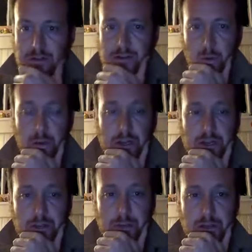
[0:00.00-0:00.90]
So we need
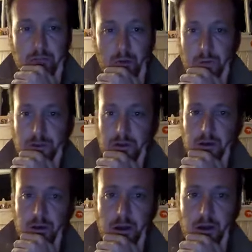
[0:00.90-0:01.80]
to be informed
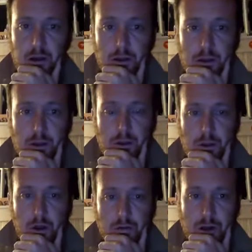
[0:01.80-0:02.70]
and
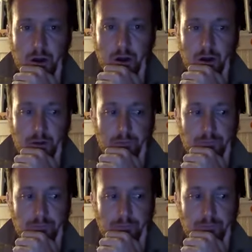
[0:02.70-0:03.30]
know that our